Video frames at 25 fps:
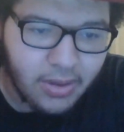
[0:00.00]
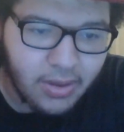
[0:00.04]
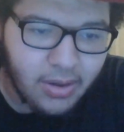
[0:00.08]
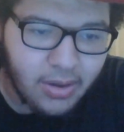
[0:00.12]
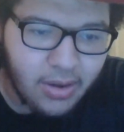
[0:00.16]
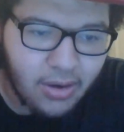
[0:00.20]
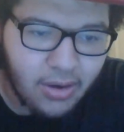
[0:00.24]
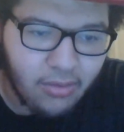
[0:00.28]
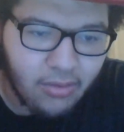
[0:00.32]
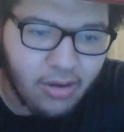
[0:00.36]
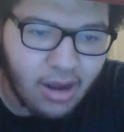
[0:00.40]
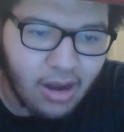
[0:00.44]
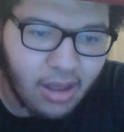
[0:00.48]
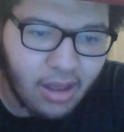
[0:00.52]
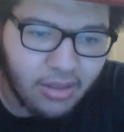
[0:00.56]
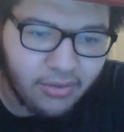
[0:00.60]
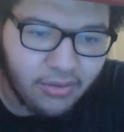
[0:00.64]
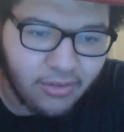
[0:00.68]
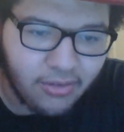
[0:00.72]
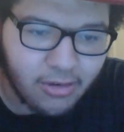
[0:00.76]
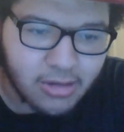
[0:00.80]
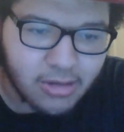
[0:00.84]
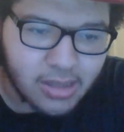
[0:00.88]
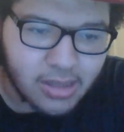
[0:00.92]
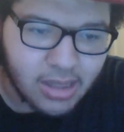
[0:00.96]
ran at the
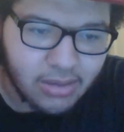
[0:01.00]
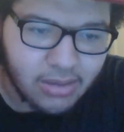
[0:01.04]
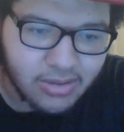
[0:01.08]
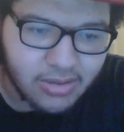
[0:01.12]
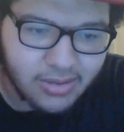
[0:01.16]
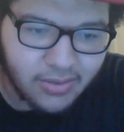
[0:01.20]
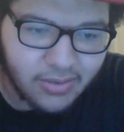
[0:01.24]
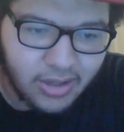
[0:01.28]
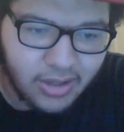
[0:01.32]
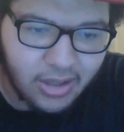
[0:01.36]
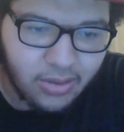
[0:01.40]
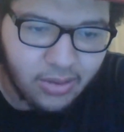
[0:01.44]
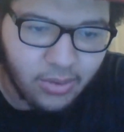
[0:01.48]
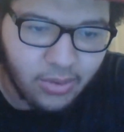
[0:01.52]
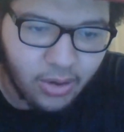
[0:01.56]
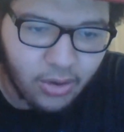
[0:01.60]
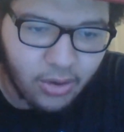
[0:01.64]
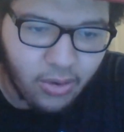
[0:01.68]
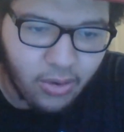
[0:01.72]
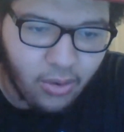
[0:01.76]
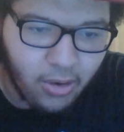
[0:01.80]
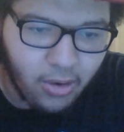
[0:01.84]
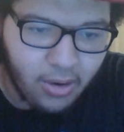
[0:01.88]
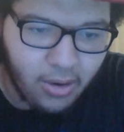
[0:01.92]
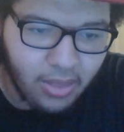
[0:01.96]
first glimpse of a
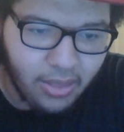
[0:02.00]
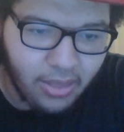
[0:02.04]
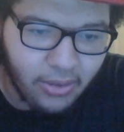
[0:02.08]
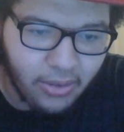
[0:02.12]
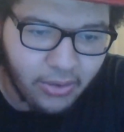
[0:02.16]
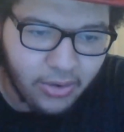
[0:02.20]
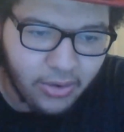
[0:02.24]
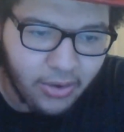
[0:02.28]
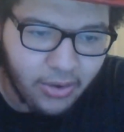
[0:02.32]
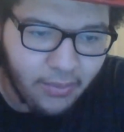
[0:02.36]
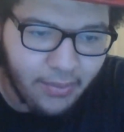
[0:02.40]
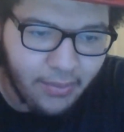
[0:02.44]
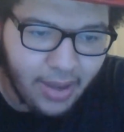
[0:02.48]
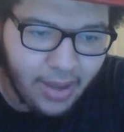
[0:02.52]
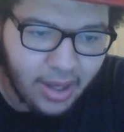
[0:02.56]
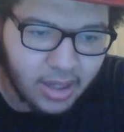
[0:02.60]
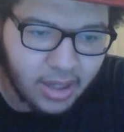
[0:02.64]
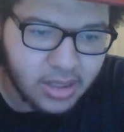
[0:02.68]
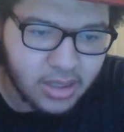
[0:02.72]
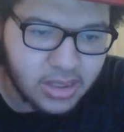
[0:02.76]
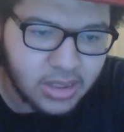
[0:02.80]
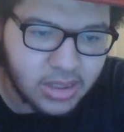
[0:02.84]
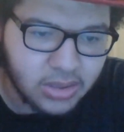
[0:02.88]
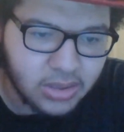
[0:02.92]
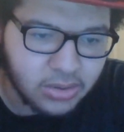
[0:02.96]
unicorn. They'll go back as
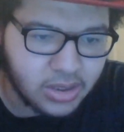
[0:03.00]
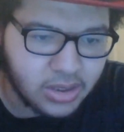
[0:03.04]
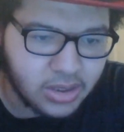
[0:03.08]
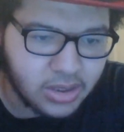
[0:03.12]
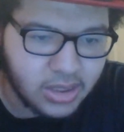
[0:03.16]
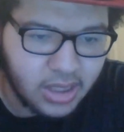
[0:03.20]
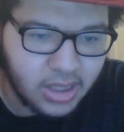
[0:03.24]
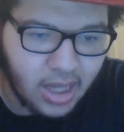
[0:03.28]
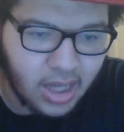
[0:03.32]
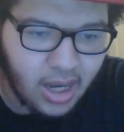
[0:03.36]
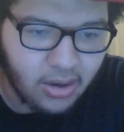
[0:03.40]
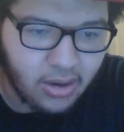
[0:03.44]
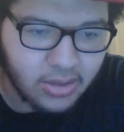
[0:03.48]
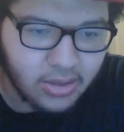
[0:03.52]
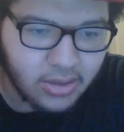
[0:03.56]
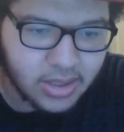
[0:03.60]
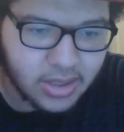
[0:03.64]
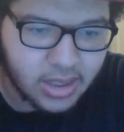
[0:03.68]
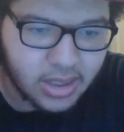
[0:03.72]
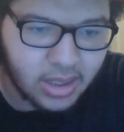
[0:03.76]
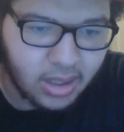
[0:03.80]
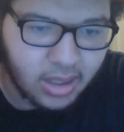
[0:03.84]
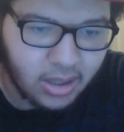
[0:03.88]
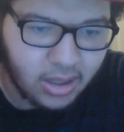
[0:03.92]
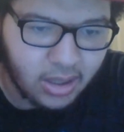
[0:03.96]
soon as the air is
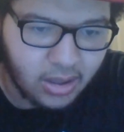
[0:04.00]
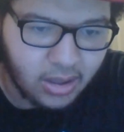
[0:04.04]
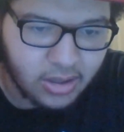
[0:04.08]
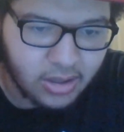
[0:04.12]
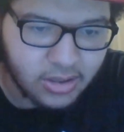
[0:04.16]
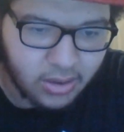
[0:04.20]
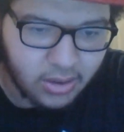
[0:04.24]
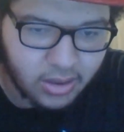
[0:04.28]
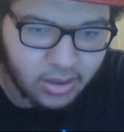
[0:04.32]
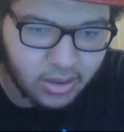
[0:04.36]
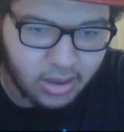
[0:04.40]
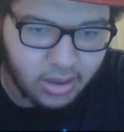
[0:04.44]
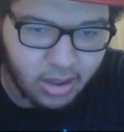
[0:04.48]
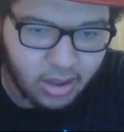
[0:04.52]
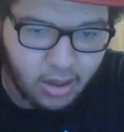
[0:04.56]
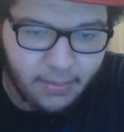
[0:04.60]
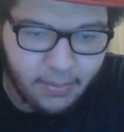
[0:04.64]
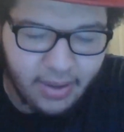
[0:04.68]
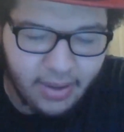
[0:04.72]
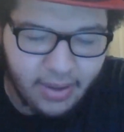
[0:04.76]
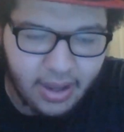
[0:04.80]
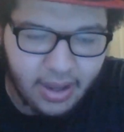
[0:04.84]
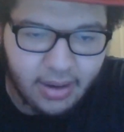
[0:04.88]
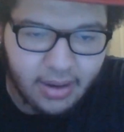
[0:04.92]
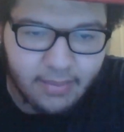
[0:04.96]
clear, is all clear,
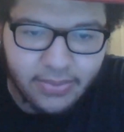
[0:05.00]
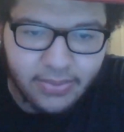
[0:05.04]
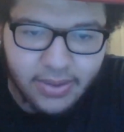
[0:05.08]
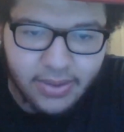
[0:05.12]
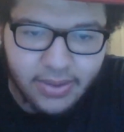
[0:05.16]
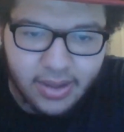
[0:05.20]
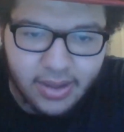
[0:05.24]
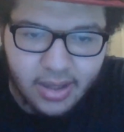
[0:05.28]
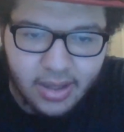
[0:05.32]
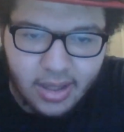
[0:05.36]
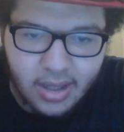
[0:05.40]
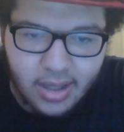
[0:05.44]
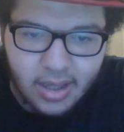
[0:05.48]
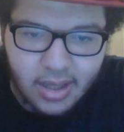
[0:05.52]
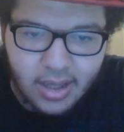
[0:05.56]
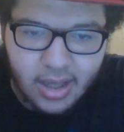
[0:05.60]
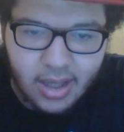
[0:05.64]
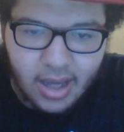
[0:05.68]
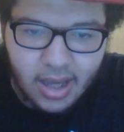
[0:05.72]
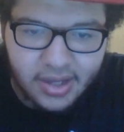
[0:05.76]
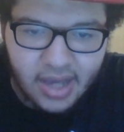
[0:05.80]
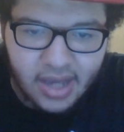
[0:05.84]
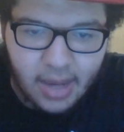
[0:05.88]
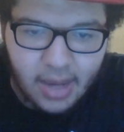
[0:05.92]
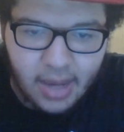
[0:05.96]
bud.
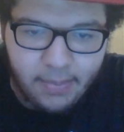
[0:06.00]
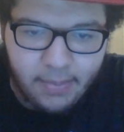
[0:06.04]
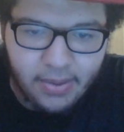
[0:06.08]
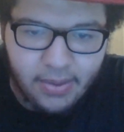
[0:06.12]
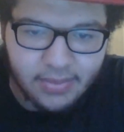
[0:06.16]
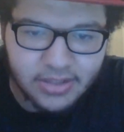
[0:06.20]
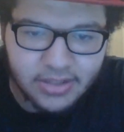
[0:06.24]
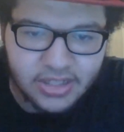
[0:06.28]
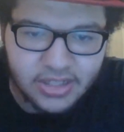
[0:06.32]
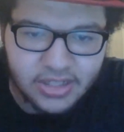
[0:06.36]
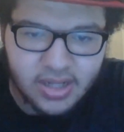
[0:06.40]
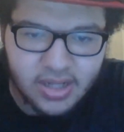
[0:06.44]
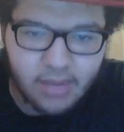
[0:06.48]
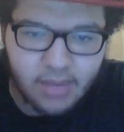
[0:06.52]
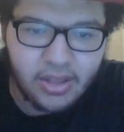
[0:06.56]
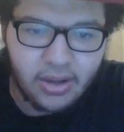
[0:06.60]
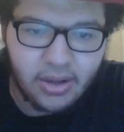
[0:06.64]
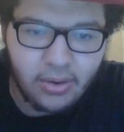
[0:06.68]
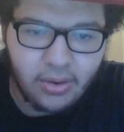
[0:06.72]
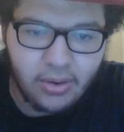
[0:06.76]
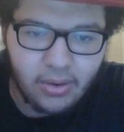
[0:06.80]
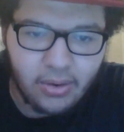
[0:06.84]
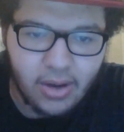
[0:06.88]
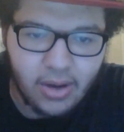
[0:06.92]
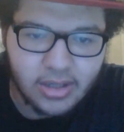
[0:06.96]
I gotta publish something,
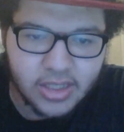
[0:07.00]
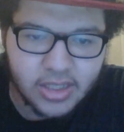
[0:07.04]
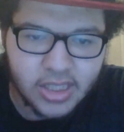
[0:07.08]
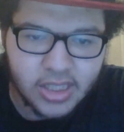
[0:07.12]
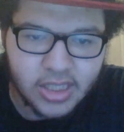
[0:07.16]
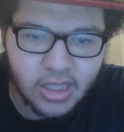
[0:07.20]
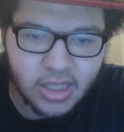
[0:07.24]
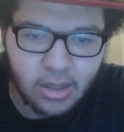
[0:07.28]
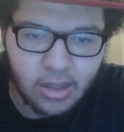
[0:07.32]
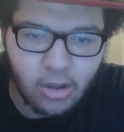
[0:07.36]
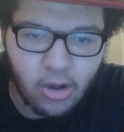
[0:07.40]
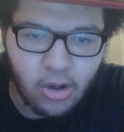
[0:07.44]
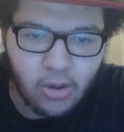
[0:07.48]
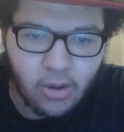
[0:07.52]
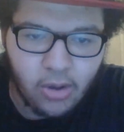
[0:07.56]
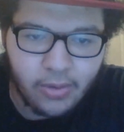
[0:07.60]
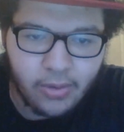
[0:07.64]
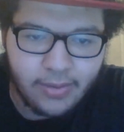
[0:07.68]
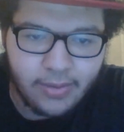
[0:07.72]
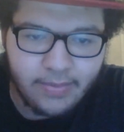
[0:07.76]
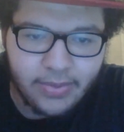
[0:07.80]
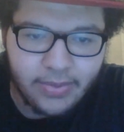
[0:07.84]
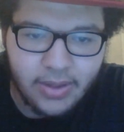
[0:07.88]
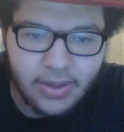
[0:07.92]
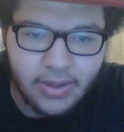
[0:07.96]
or else the
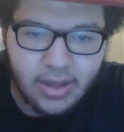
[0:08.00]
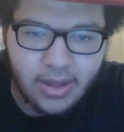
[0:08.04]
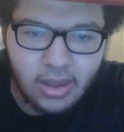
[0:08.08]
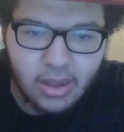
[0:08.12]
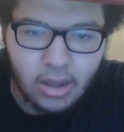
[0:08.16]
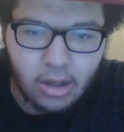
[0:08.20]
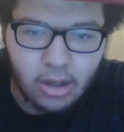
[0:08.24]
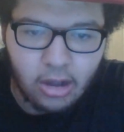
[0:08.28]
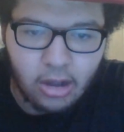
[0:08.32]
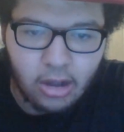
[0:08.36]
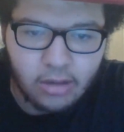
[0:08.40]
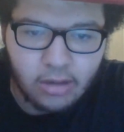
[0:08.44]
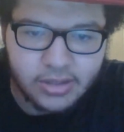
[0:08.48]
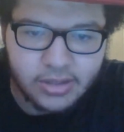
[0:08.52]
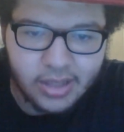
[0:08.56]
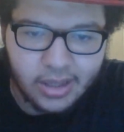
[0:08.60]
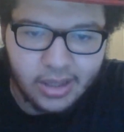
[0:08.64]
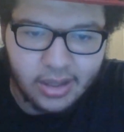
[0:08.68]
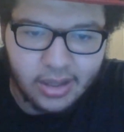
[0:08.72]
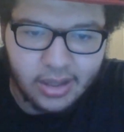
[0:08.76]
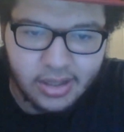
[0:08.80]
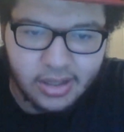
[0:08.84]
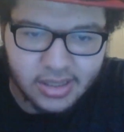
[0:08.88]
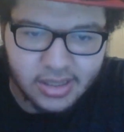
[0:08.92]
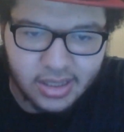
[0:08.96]
globe, the globe
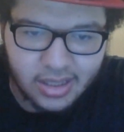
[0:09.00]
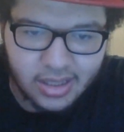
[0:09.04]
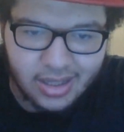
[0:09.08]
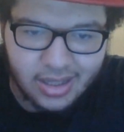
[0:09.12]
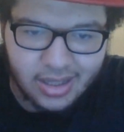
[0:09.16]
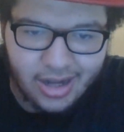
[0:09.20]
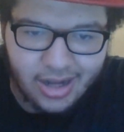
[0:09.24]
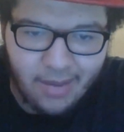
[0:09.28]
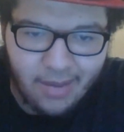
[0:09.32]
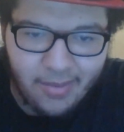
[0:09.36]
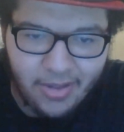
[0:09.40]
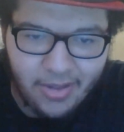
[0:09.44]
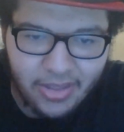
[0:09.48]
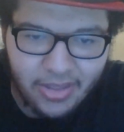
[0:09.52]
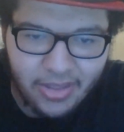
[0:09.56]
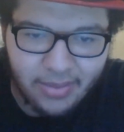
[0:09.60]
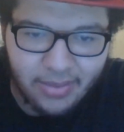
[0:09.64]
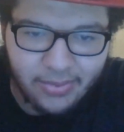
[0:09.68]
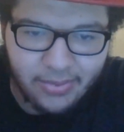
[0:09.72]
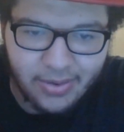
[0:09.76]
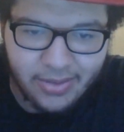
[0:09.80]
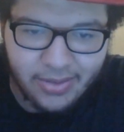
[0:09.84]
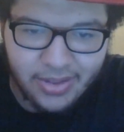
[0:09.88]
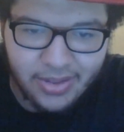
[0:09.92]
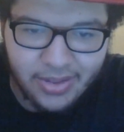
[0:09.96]
suddenly doesn't care about the
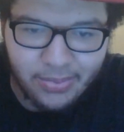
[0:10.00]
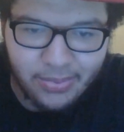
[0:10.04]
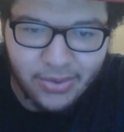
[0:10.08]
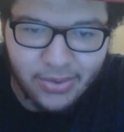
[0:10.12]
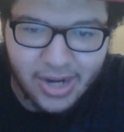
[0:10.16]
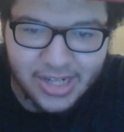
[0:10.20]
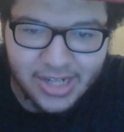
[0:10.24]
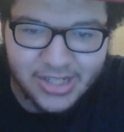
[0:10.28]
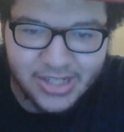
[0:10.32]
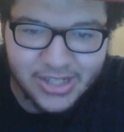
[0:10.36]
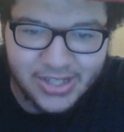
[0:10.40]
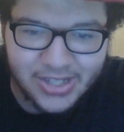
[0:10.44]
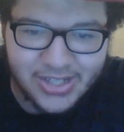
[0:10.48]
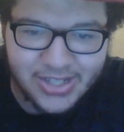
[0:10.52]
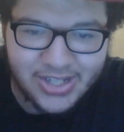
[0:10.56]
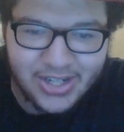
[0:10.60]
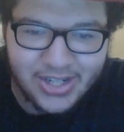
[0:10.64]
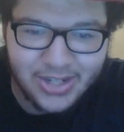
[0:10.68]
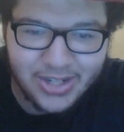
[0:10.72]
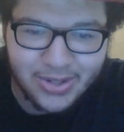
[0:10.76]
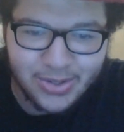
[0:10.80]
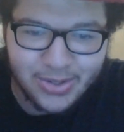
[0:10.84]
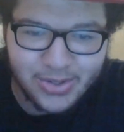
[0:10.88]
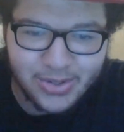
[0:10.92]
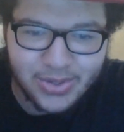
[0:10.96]
the precious
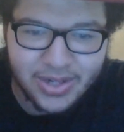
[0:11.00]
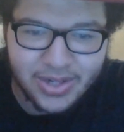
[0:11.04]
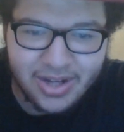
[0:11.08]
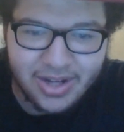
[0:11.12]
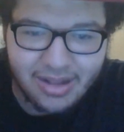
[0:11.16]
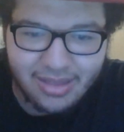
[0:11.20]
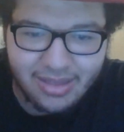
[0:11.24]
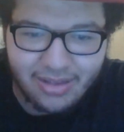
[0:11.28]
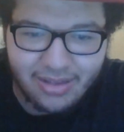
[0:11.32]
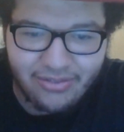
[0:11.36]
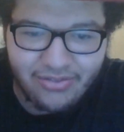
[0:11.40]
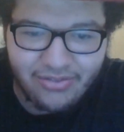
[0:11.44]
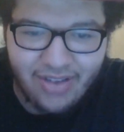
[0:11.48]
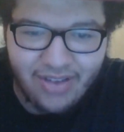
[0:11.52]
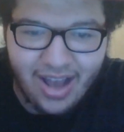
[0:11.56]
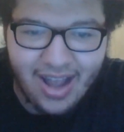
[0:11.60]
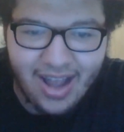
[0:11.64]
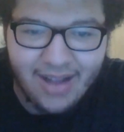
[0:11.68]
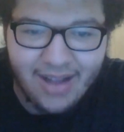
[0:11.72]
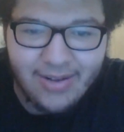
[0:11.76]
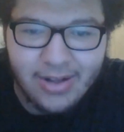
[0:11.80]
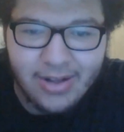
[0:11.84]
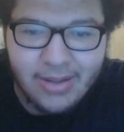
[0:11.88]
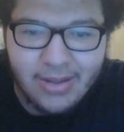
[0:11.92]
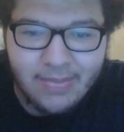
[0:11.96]
children of the
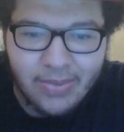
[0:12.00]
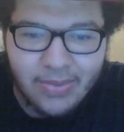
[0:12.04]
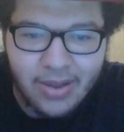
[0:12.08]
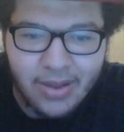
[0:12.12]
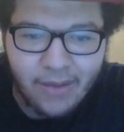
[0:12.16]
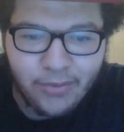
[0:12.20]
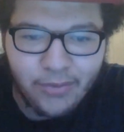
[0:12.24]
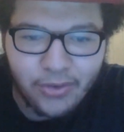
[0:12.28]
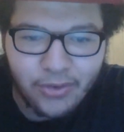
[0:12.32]
five of the